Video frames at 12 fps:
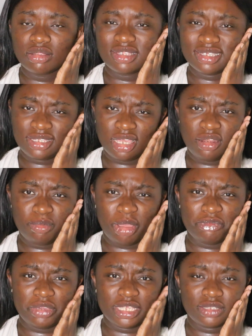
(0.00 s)
This side of
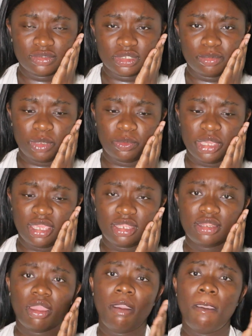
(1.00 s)
my face was a bit
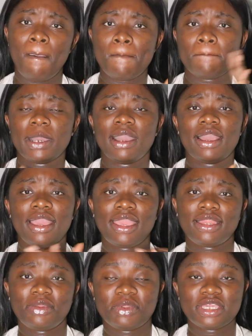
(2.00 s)
weird. But
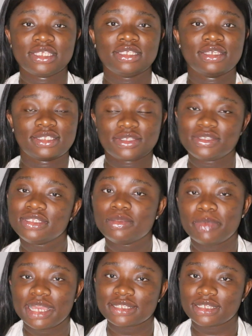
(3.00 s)
anyways, excuse
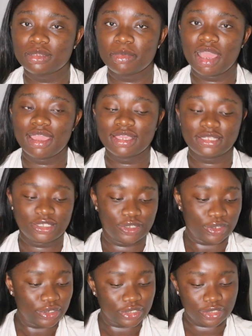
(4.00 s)
the bags under my eyes.
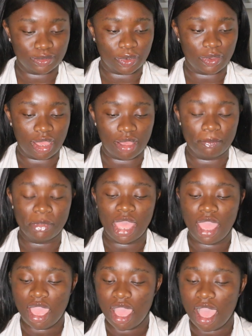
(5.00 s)
Your girl just woke up.
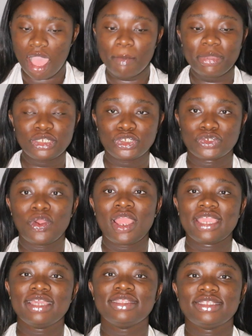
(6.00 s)
I've been
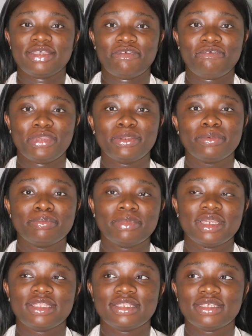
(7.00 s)
trying to
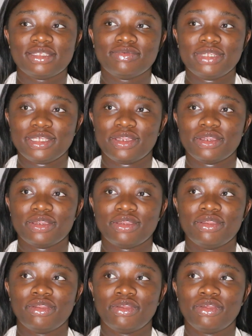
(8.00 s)
film this
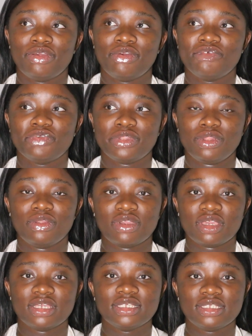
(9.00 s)
video for the
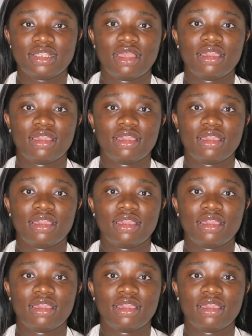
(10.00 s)
longest.